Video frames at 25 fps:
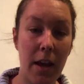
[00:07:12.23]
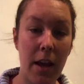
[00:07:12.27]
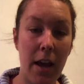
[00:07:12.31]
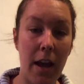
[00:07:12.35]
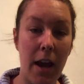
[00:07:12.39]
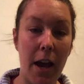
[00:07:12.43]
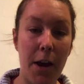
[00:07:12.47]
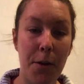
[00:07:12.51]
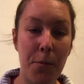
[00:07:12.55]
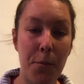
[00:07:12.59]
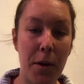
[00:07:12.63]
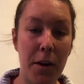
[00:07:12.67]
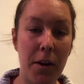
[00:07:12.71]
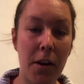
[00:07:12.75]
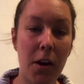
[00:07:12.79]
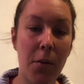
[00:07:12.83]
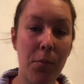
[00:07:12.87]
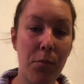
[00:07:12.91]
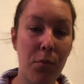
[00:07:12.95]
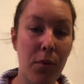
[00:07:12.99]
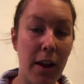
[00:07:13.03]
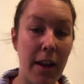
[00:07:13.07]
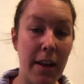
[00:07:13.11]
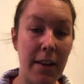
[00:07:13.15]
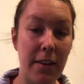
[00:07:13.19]
And when our
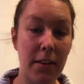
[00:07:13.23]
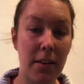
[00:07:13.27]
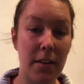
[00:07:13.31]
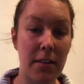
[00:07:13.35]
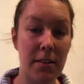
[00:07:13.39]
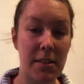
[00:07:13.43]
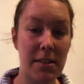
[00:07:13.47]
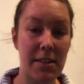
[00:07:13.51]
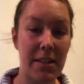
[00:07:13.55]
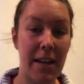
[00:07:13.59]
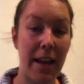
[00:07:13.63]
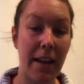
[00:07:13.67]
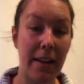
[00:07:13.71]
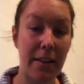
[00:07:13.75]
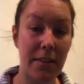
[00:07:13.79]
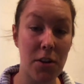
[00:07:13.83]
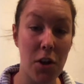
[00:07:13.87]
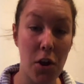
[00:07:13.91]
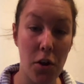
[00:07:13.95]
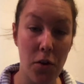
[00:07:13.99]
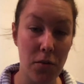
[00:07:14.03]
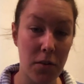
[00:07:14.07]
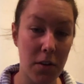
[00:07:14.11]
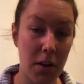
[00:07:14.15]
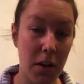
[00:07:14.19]
brain can detect
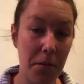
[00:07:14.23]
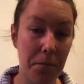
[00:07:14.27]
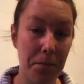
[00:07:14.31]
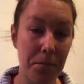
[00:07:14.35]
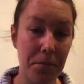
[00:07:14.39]
odour,